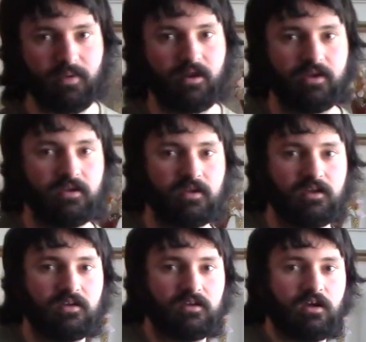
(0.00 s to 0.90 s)
parry,
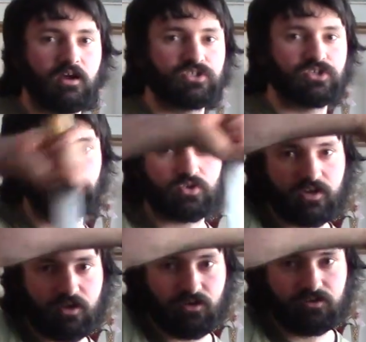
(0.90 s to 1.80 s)
I should try
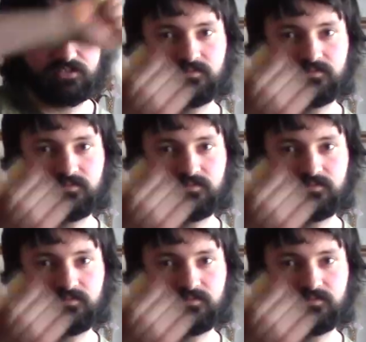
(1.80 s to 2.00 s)
to go